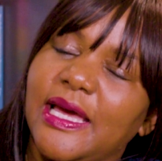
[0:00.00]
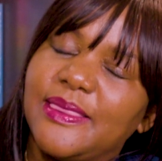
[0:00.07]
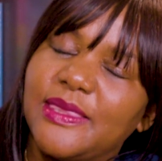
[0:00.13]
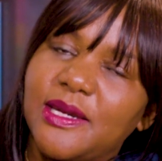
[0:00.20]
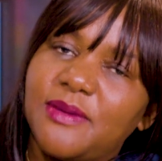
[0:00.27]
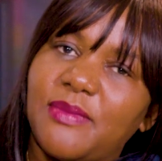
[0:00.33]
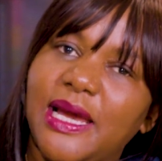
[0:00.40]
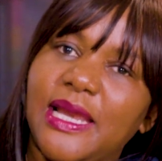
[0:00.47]
And
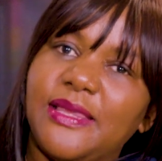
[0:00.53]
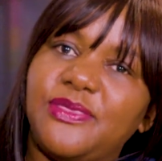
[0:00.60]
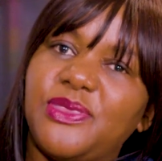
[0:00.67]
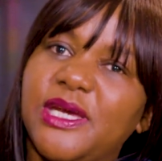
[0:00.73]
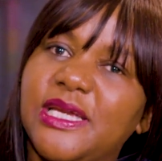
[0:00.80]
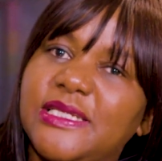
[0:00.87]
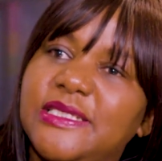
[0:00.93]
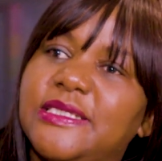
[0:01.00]
then my
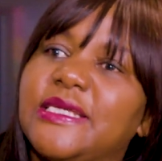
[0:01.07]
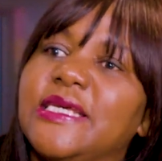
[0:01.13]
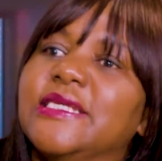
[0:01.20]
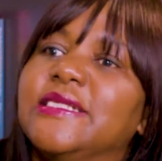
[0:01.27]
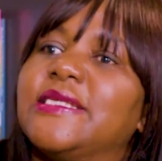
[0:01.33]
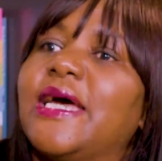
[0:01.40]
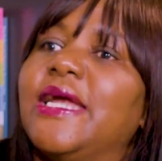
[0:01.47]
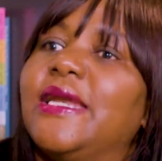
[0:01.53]
third
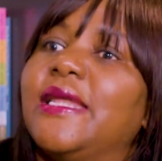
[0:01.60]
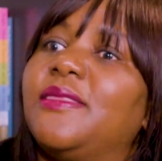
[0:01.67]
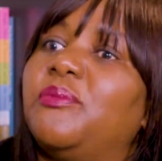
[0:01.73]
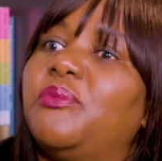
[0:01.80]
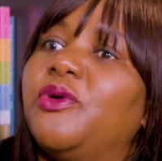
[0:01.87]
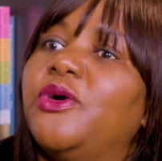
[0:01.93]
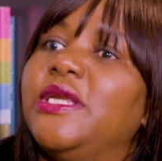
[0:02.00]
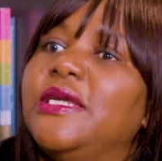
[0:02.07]
is another
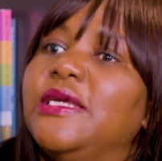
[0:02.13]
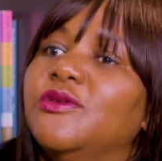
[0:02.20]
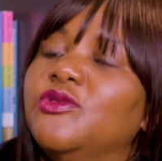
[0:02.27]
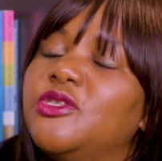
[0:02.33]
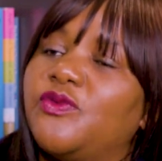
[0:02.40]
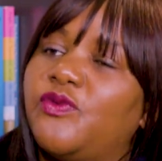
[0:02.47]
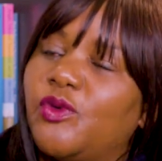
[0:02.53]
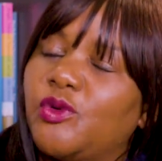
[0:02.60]
boy
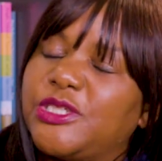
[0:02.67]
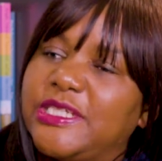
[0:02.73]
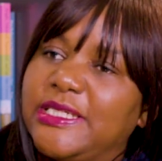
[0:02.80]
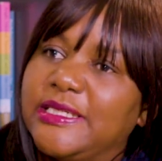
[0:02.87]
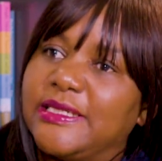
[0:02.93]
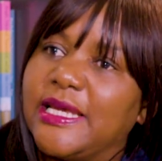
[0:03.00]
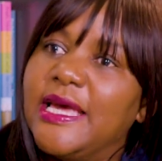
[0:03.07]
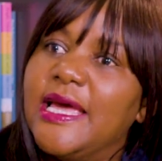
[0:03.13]
who's
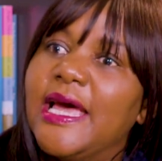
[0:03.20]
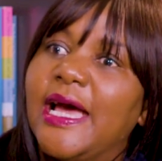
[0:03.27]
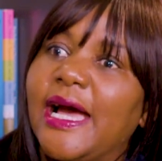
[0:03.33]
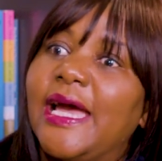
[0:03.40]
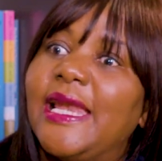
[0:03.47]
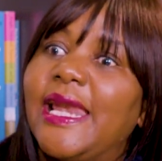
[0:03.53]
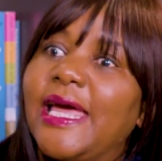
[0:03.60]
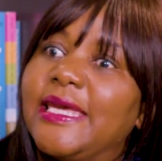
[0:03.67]
14.
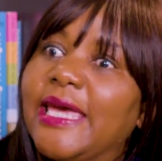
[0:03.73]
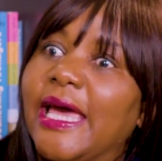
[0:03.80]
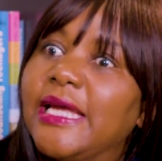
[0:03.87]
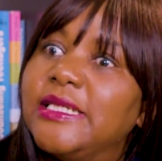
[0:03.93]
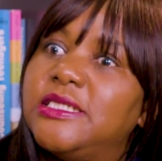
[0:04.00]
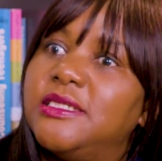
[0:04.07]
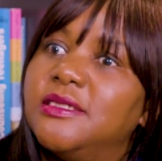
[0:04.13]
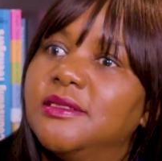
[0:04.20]
I
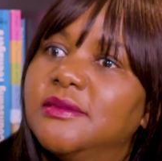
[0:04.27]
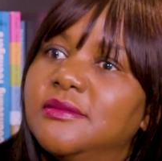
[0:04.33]
had